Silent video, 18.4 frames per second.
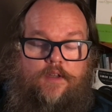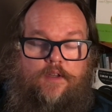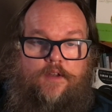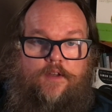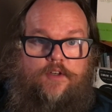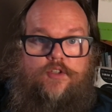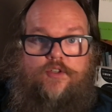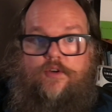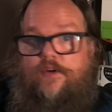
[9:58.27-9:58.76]

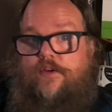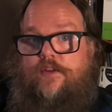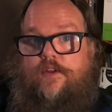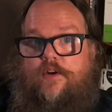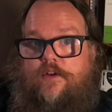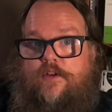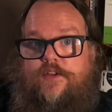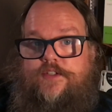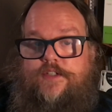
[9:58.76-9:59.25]
ensuring that
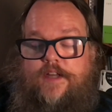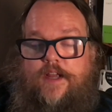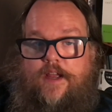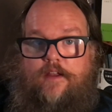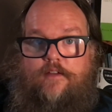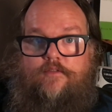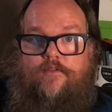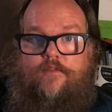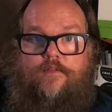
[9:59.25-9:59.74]
all
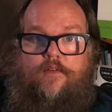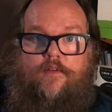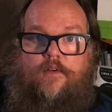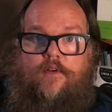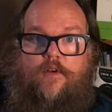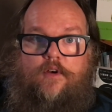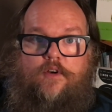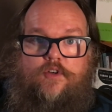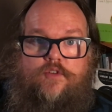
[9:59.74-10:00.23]
staff
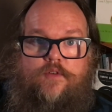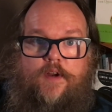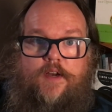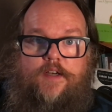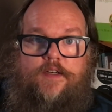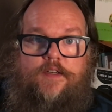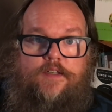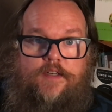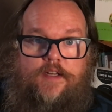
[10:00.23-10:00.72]
are trained
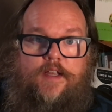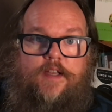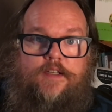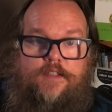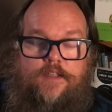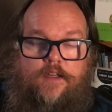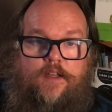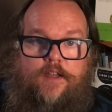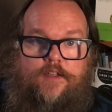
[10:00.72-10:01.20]
in
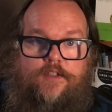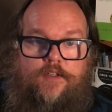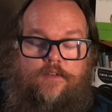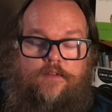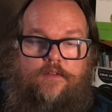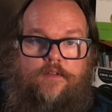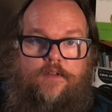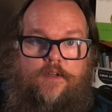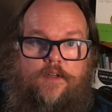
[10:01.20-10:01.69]
de-escalation.
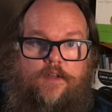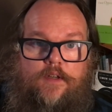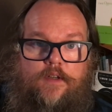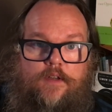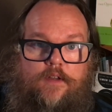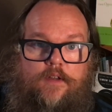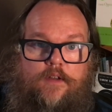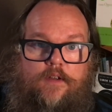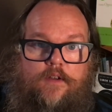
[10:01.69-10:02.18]

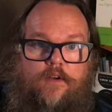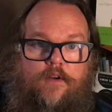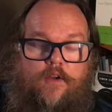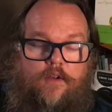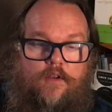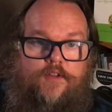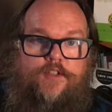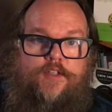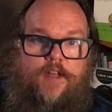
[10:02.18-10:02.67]

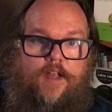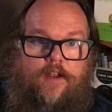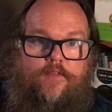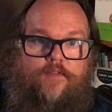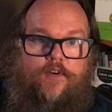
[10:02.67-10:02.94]
All staff are